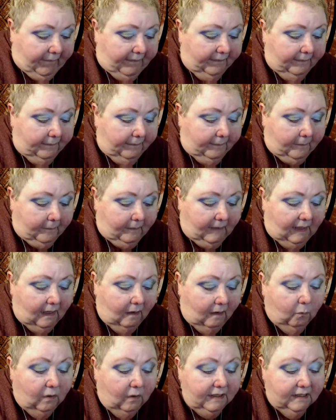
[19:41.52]
Now, once
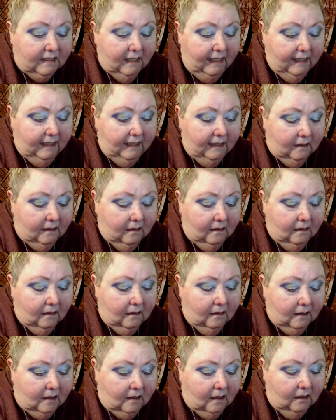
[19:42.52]
I get the
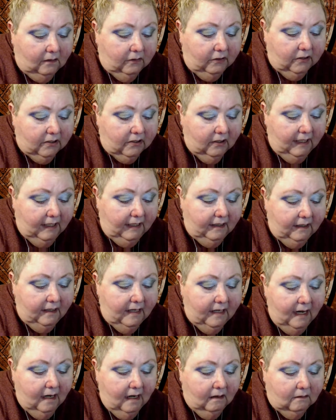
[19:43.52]
colors laid down,